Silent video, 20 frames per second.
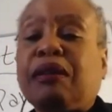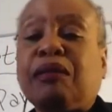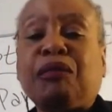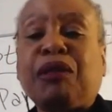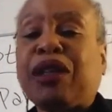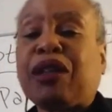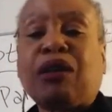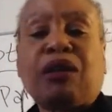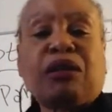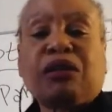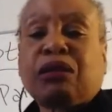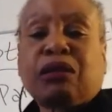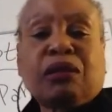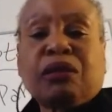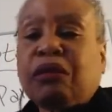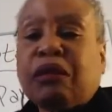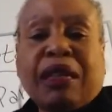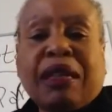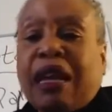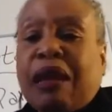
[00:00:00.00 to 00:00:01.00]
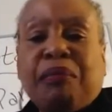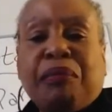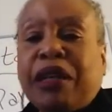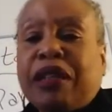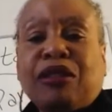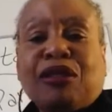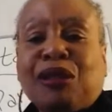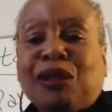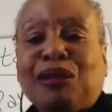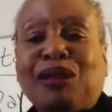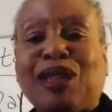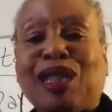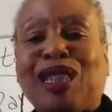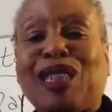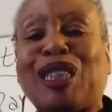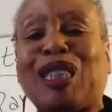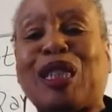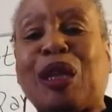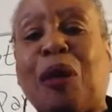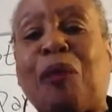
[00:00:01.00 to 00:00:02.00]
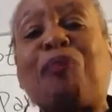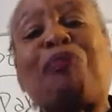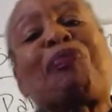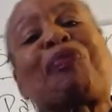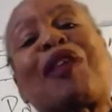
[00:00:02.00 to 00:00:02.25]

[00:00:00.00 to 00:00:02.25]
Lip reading: because that makes no sense. So